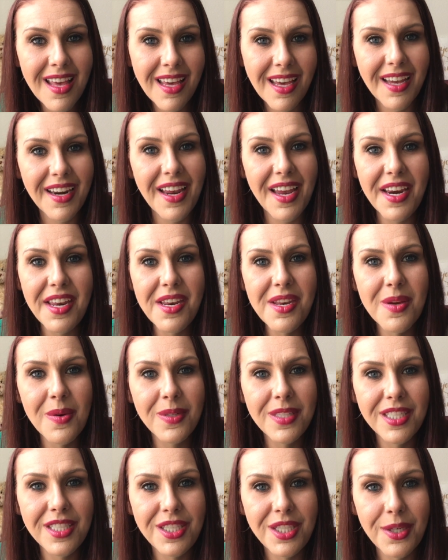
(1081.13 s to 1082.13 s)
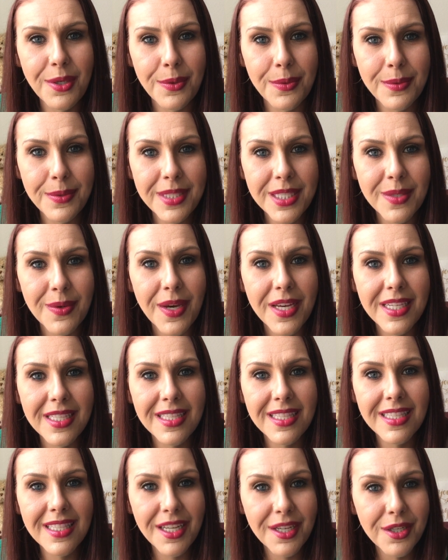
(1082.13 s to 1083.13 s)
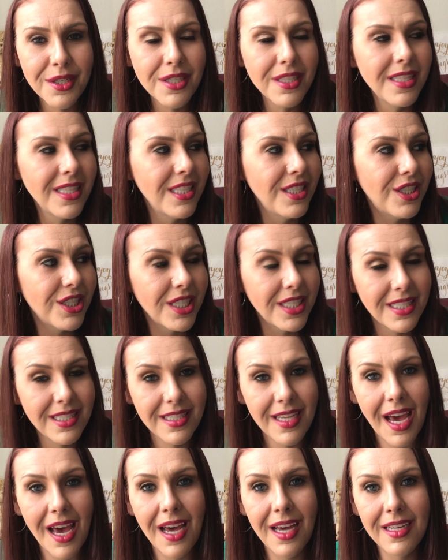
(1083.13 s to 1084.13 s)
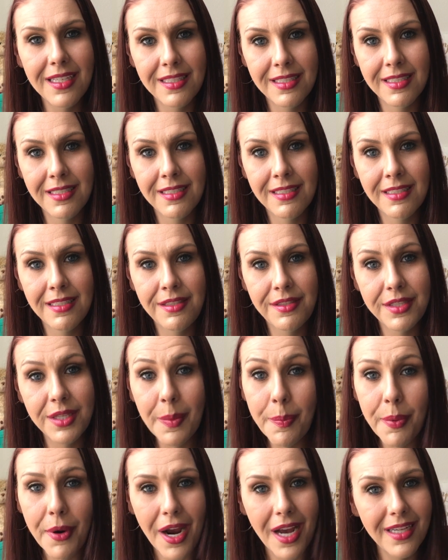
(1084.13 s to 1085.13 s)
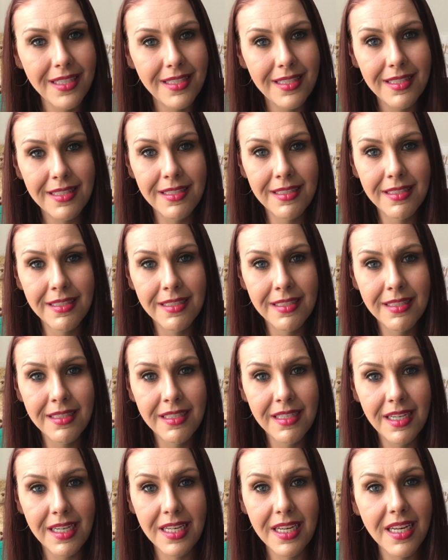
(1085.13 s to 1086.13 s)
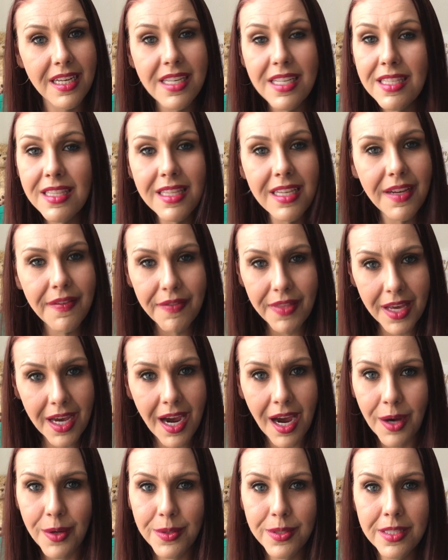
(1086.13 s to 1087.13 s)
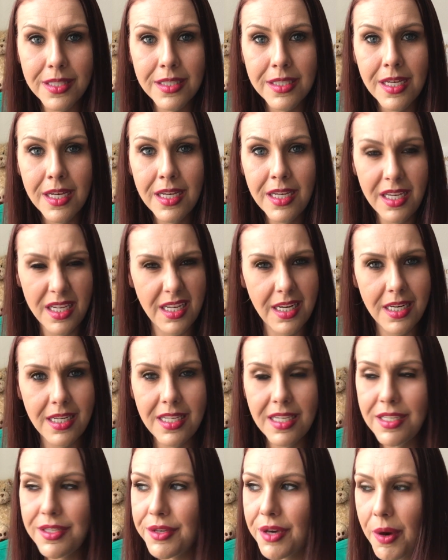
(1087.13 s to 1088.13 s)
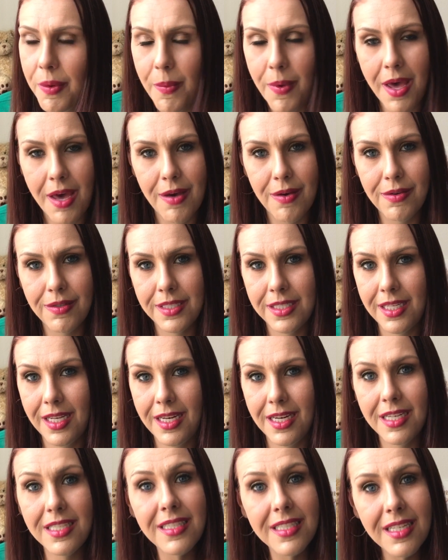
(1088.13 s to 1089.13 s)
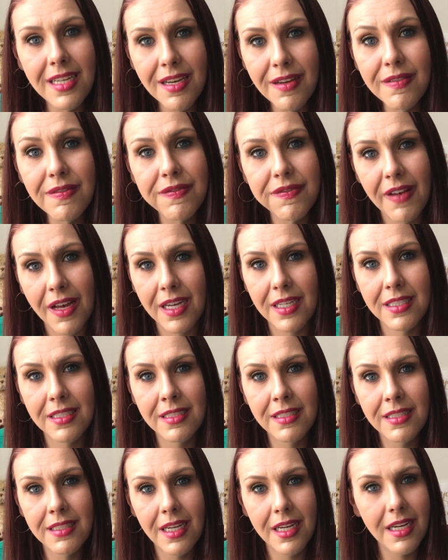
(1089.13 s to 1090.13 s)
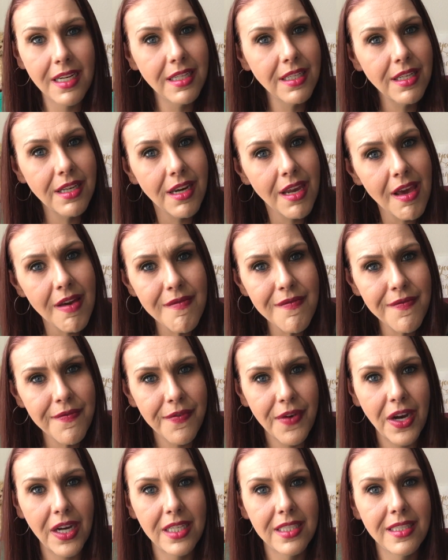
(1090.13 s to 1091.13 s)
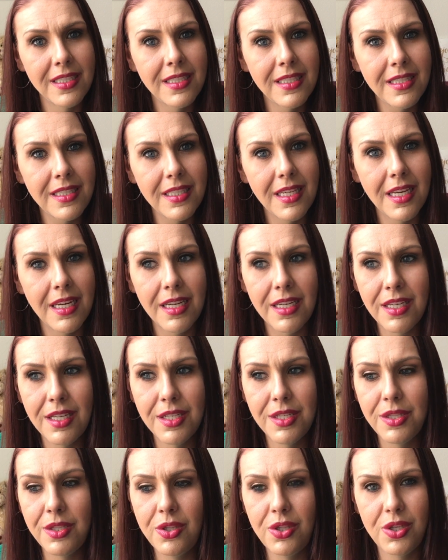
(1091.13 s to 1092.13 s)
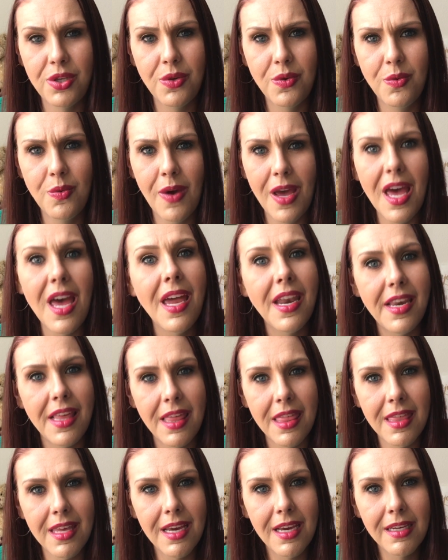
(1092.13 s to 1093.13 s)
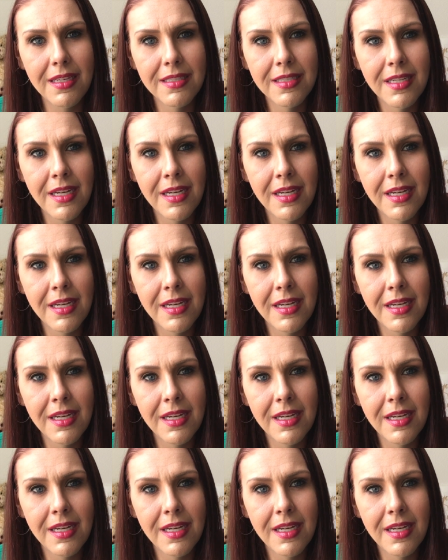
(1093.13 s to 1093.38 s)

And I didn't know what to do. So I literally just sat depressed. And I didn't leave the house. And I didn't go out. And I didn't have fun. And I didn't have friends. And I didn't do anything.